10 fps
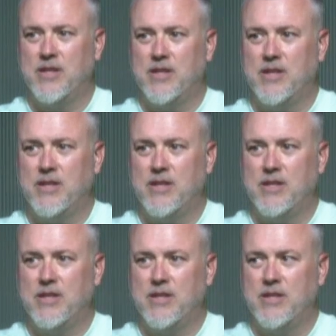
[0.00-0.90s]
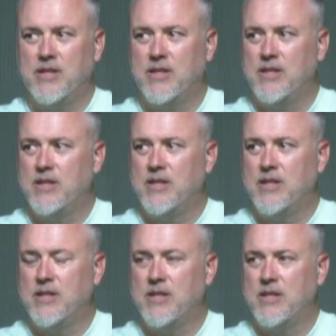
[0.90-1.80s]

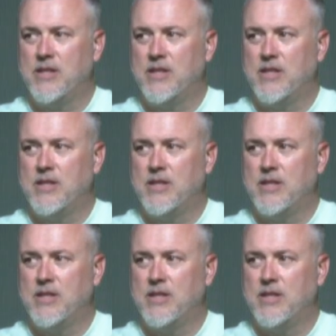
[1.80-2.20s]
Nobody speaks.